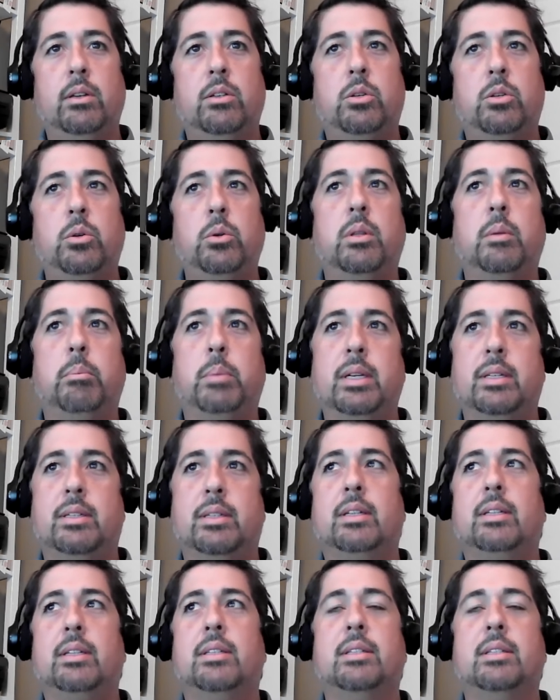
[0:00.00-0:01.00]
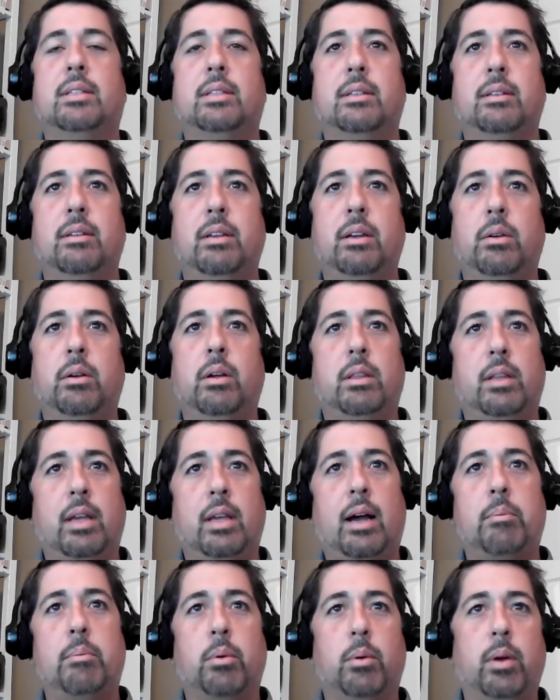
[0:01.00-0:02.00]
to the business, the
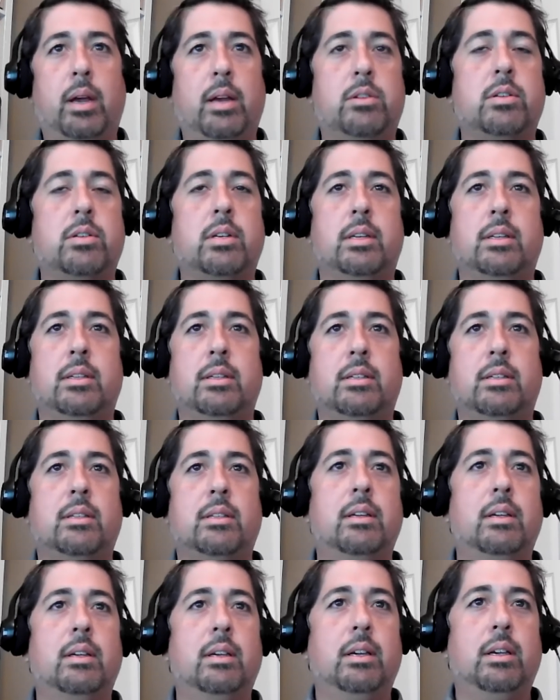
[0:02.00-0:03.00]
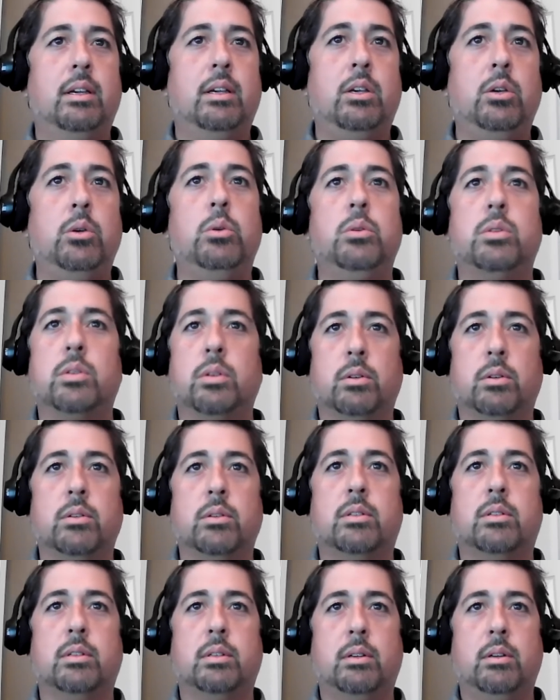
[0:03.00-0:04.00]
operations
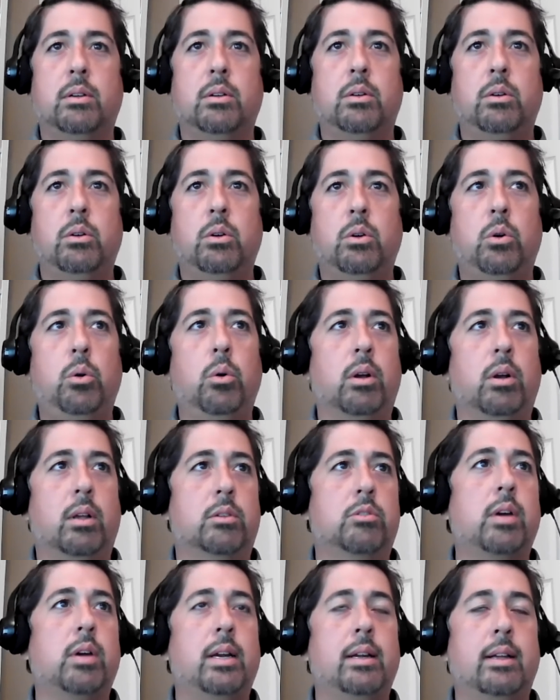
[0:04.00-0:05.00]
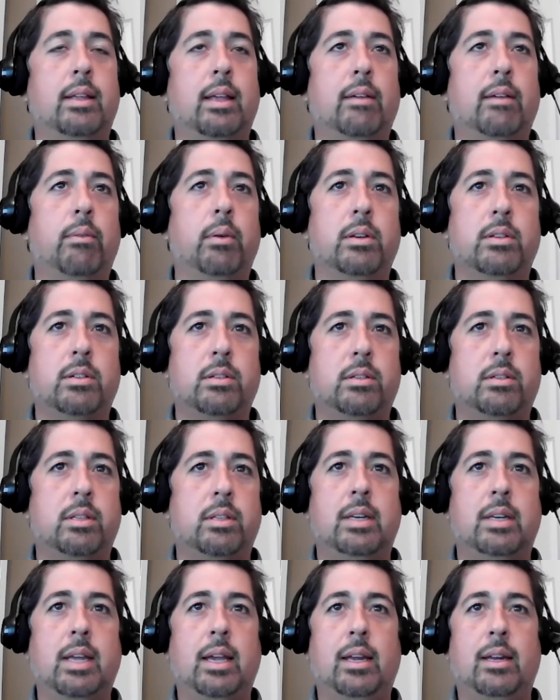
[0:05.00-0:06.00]
users who are trying to leverage the
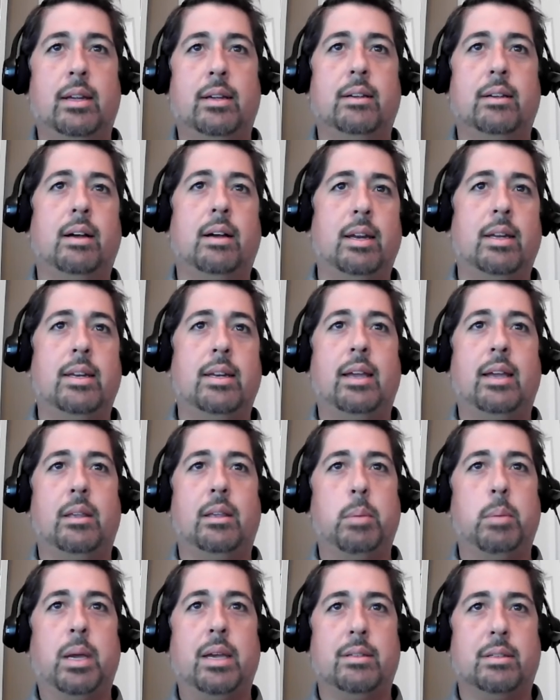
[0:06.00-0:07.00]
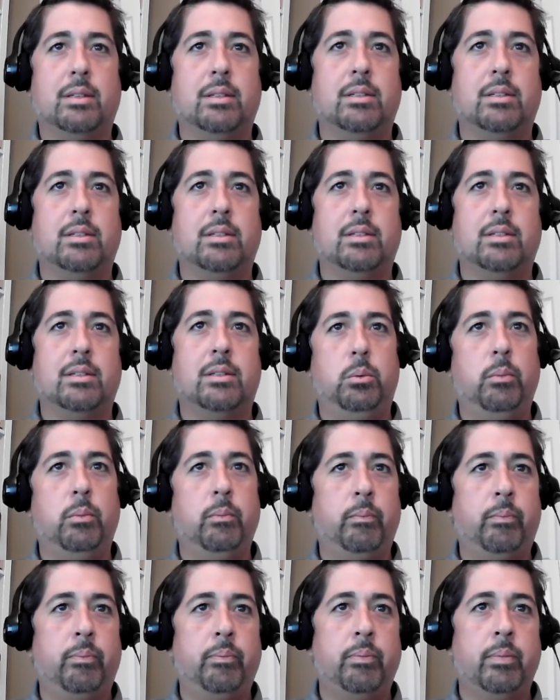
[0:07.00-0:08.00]
data on a daily basis
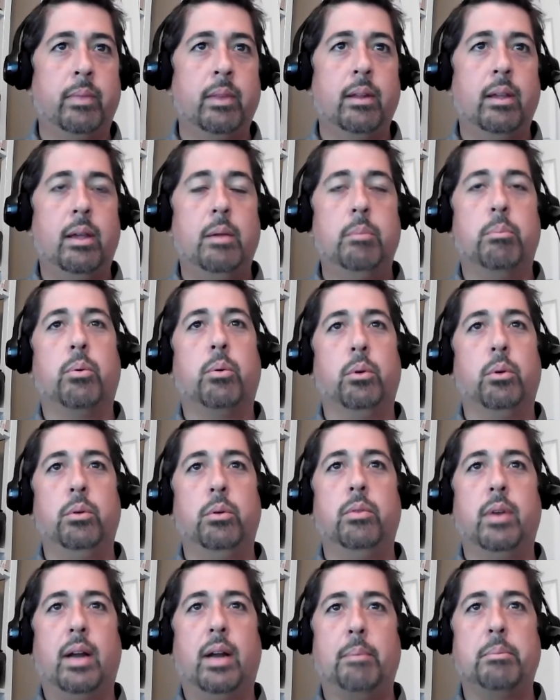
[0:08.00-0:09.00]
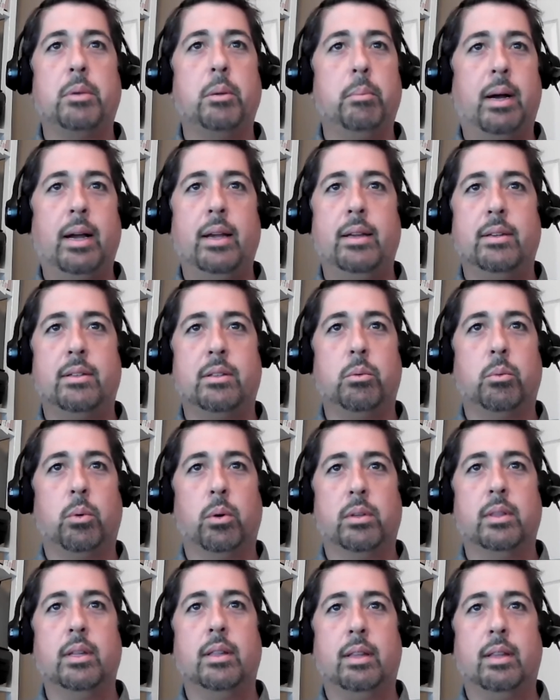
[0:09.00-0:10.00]
to improve and optimize the
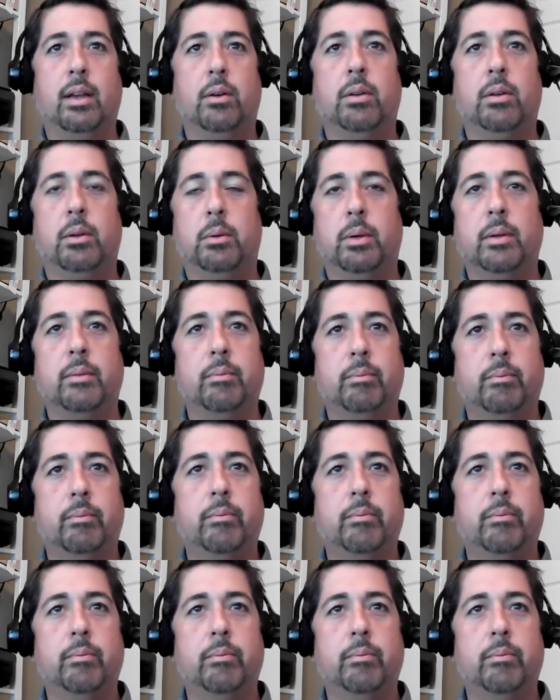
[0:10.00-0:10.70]
work that they're doing.